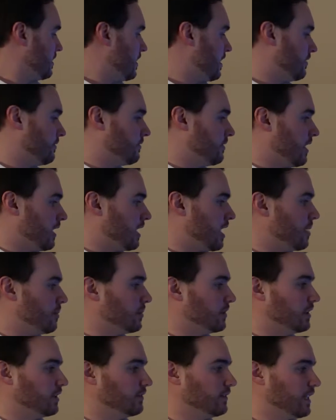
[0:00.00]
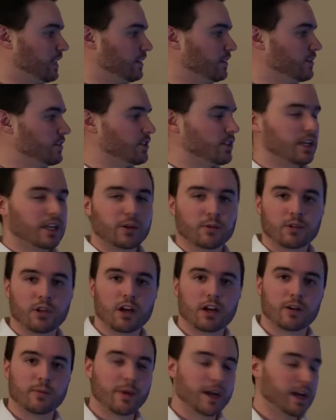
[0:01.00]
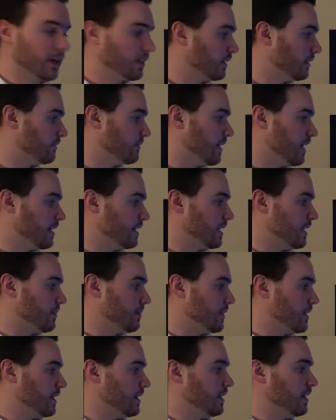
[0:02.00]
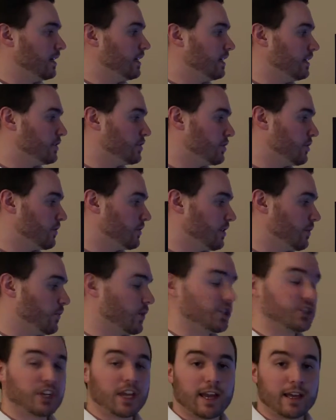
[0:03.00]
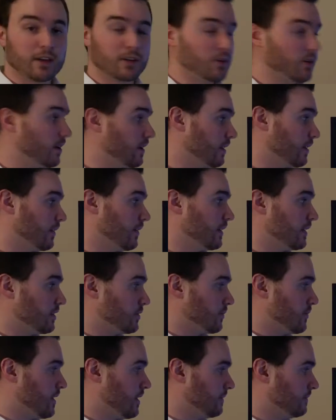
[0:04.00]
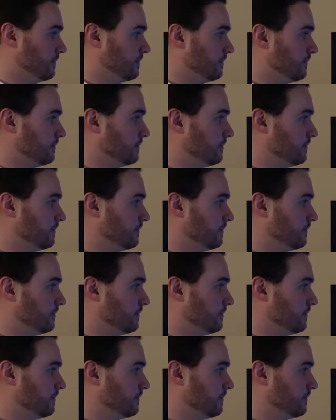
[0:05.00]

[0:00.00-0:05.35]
a couple of letters, it will automatically find them and show them which category they're in as well.